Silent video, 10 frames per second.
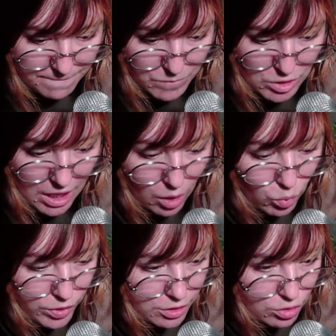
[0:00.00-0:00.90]
I
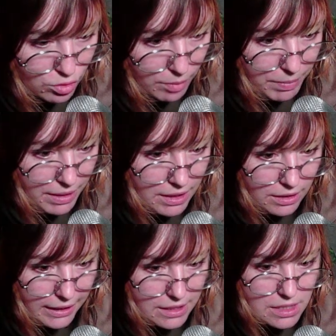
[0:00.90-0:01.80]
want to draw a pig
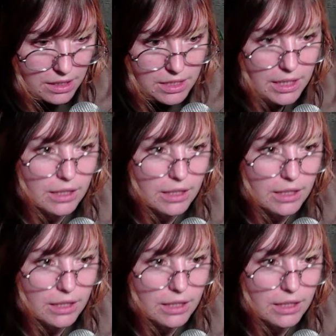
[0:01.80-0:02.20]
like sitting.